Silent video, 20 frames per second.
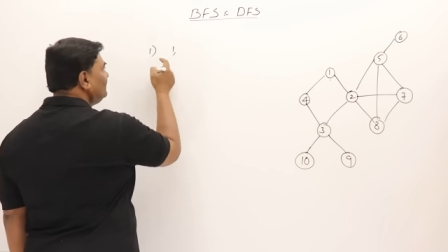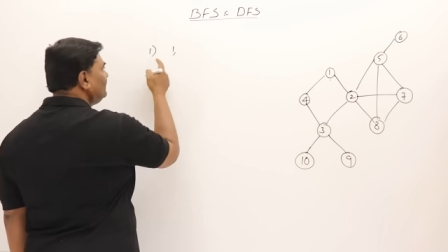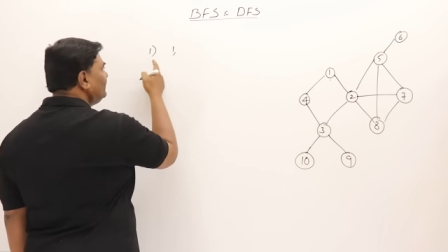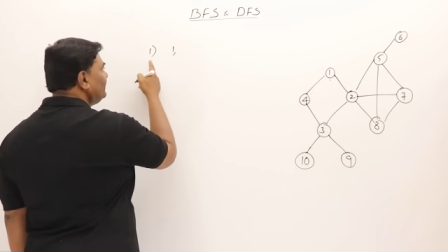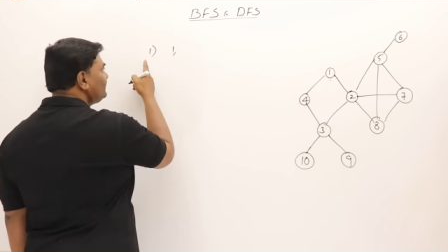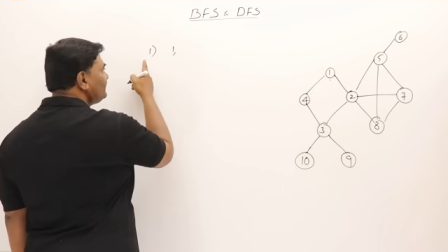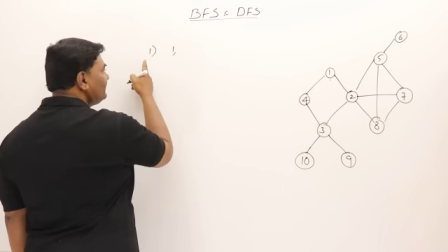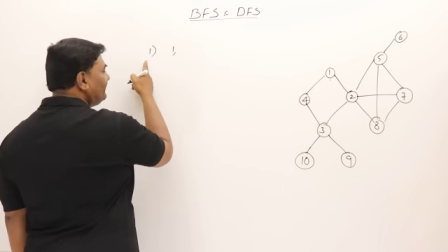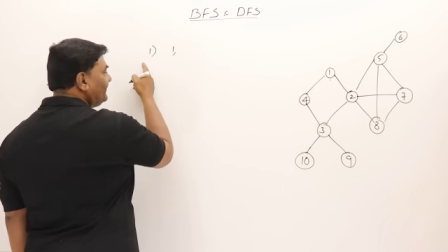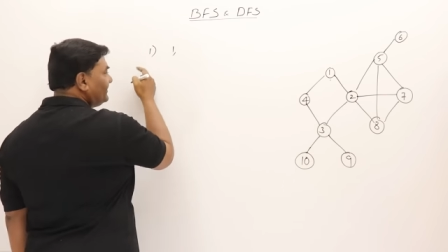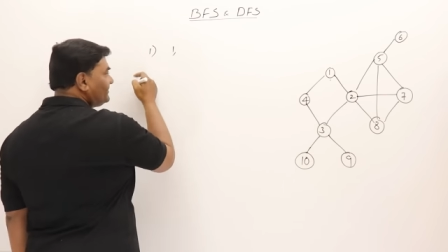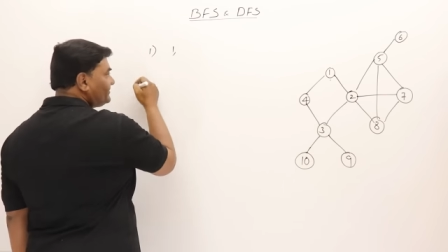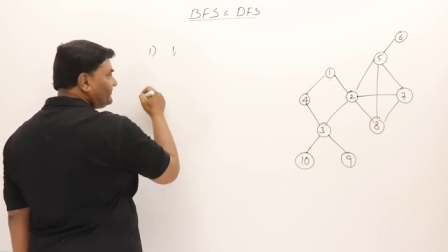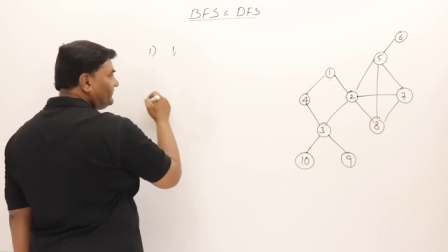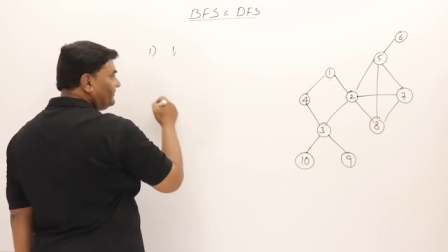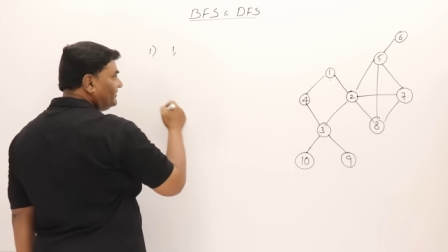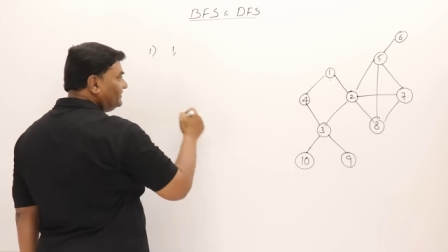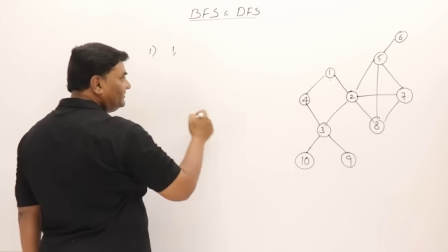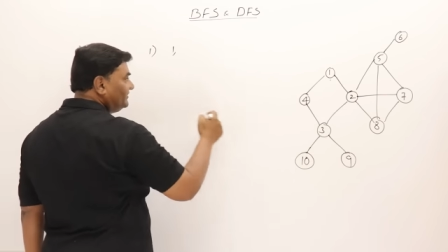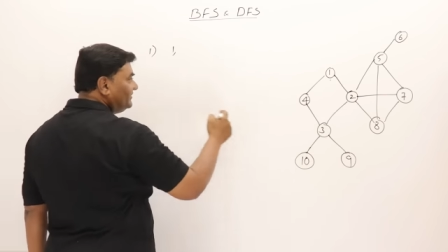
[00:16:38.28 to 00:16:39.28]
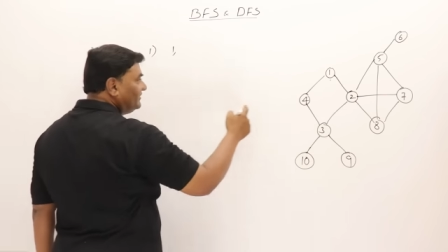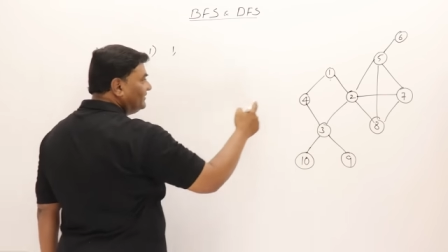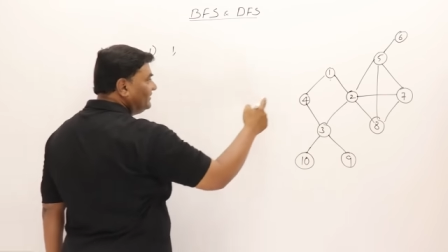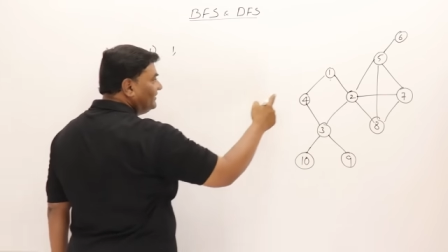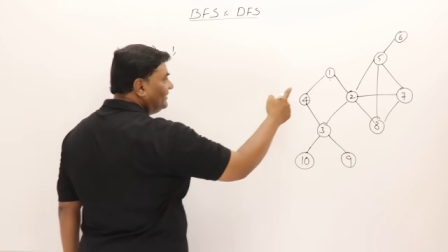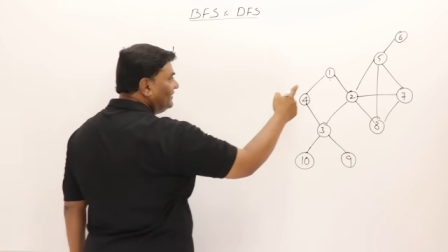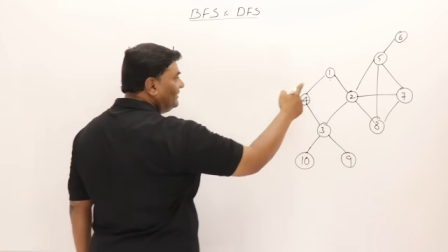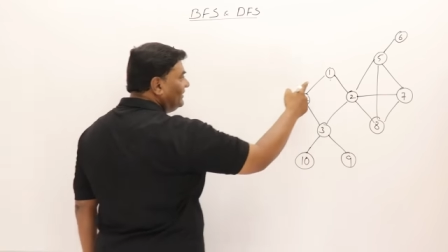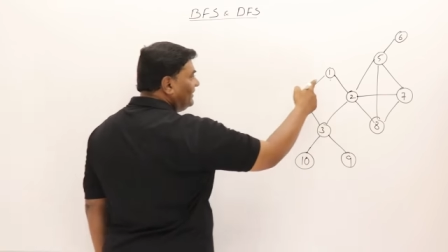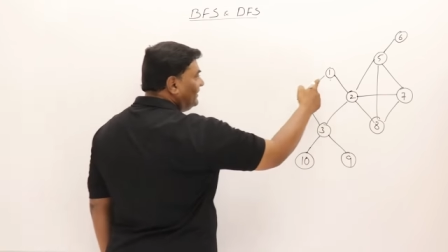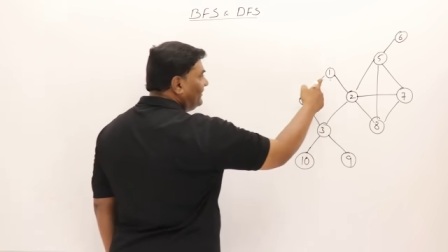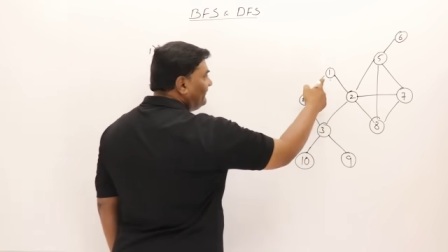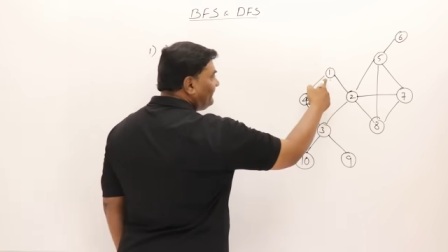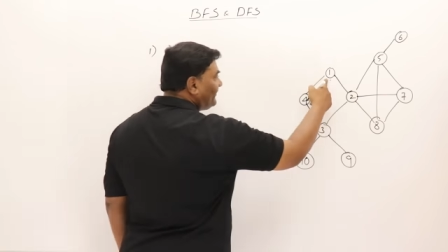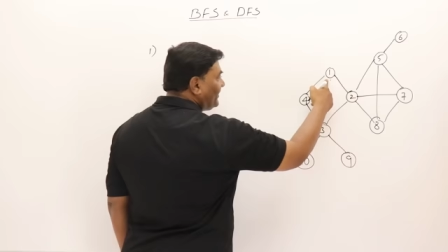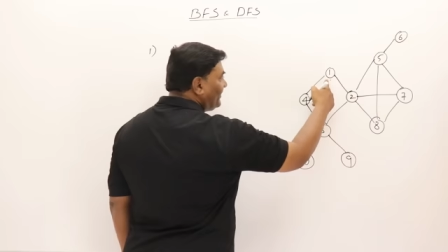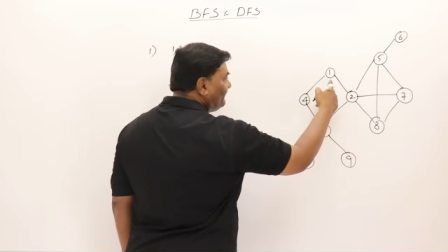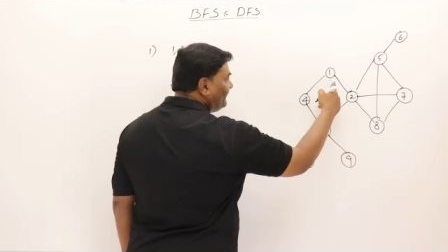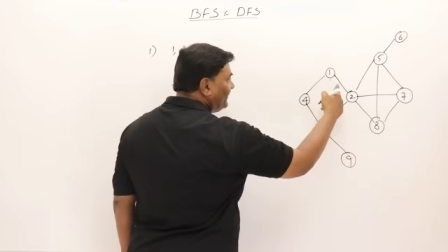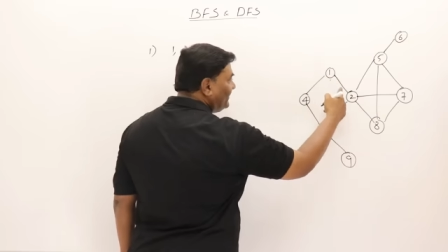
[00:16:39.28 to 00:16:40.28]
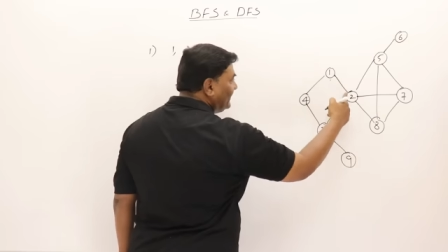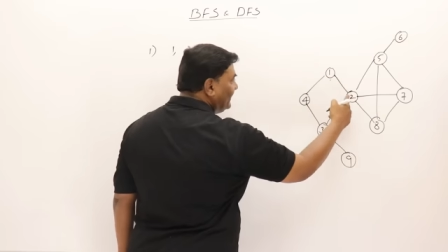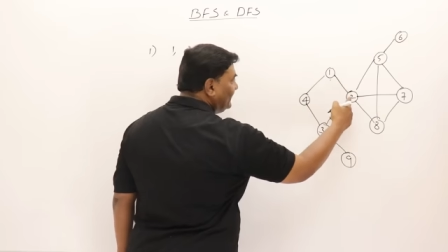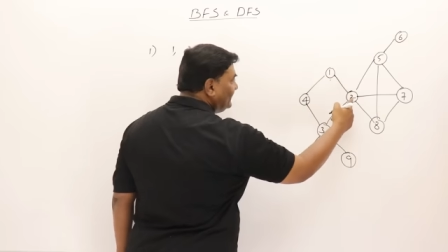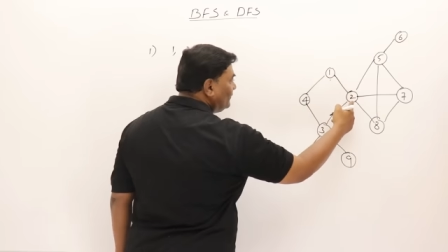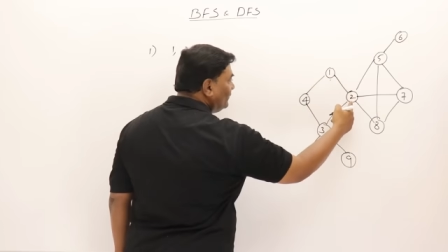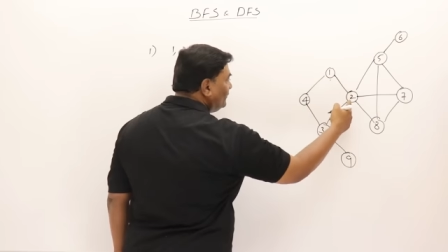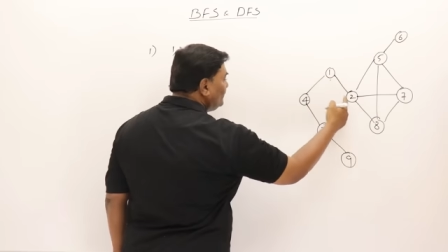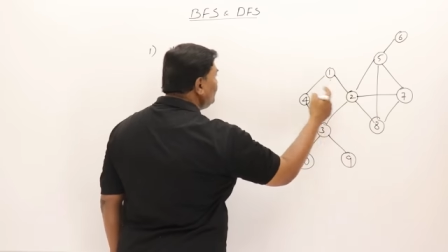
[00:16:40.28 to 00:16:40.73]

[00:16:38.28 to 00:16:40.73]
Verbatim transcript: This is the first one. From 1, I'll go